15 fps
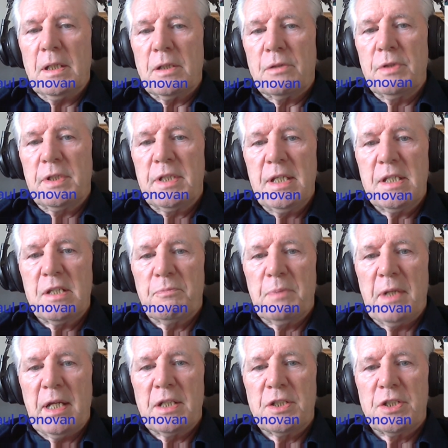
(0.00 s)
Critiques of
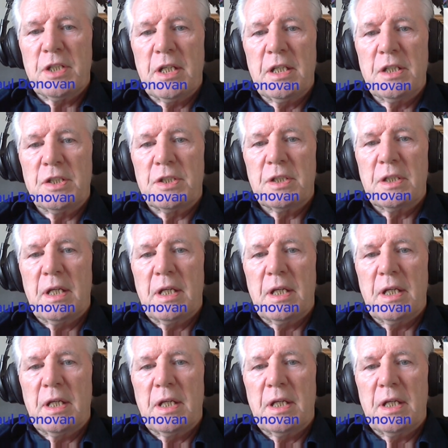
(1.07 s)
plan change,